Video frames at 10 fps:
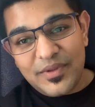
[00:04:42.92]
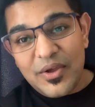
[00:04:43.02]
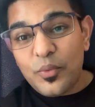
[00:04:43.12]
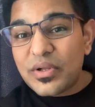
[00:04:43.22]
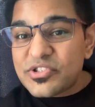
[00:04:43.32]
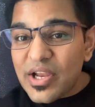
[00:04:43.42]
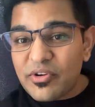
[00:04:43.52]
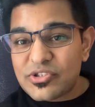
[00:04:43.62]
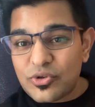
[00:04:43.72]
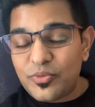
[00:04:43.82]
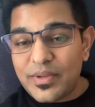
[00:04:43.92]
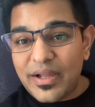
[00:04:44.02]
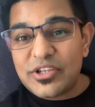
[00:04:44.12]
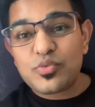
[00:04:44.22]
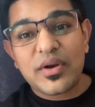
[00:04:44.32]
Well, xerostomia
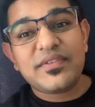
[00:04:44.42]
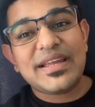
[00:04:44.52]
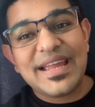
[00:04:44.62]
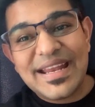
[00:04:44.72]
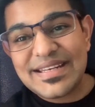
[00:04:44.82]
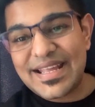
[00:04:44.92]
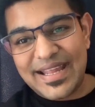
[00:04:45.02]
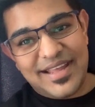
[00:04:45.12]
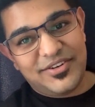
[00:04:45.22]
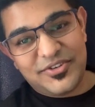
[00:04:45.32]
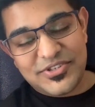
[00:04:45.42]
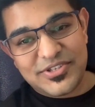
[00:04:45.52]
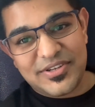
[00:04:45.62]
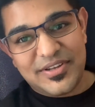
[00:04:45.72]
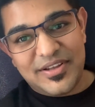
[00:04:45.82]
is one of the indicators
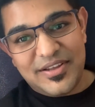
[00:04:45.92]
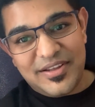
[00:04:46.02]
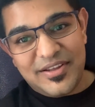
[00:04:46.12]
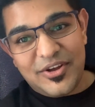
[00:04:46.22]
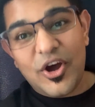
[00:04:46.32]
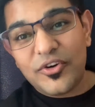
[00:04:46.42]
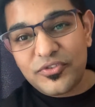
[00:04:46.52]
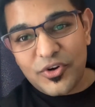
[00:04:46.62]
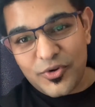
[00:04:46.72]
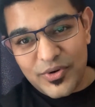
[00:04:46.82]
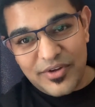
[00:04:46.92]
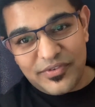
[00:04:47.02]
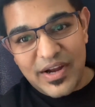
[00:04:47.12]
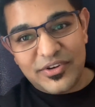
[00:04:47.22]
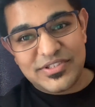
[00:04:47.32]
of
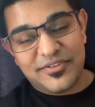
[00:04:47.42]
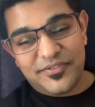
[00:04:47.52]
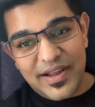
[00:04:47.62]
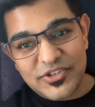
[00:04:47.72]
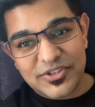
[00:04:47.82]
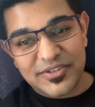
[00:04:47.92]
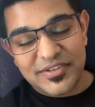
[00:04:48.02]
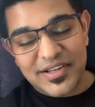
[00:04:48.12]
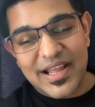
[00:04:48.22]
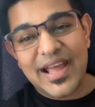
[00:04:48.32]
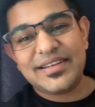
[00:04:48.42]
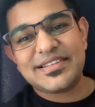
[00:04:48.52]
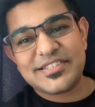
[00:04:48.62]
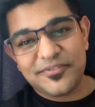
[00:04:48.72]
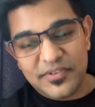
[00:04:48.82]
coronavirus infection and
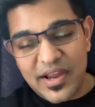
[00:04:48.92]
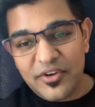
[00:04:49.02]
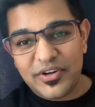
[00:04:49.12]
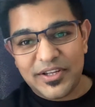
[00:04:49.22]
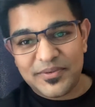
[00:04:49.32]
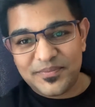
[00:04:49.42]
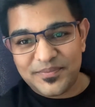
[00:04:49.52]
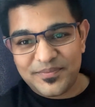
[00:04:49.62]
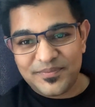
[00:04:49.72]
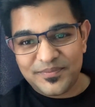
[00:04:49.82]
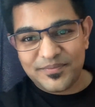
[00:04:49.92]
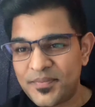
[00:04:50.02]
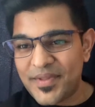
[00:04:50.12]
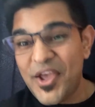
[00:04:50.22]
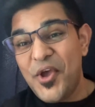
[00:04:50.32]
its severity.
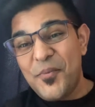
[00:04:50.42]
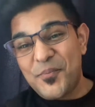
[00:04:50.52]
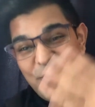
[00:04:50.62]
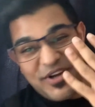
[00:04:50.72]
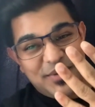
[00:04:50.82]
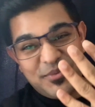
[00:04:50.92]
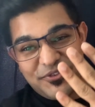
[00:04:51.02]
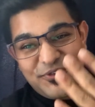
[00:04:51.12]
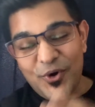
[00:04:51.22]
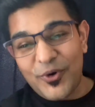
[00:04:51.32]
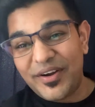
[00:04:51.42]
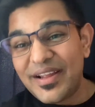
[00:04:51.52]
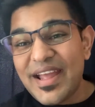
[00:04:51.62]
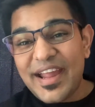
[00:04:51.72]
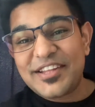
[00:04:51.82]
Point number 4,
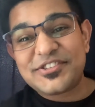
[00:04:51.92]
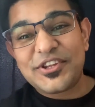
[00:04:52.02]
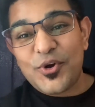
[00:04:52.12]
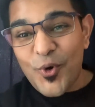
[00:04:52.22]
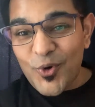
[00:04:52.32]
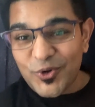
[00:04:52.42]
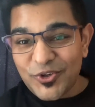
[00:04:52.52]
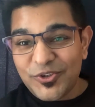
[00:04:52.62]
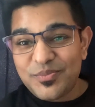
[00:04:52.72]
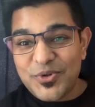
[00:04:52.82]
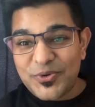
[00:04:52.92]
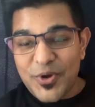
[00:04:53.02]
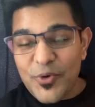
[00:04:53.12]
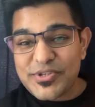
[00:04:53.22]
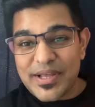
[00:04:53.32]
it's the oral
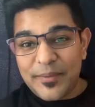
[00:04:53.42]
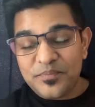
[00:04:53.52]
mucosa.